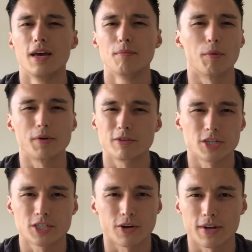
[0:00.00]
But when you're
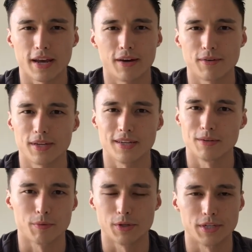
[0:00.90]
just starting out,
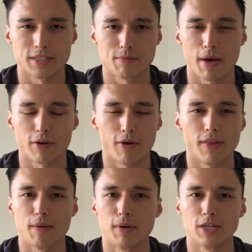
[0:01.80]
it really doesn't matter all
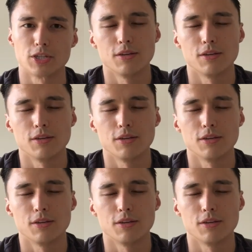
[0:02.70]
that much.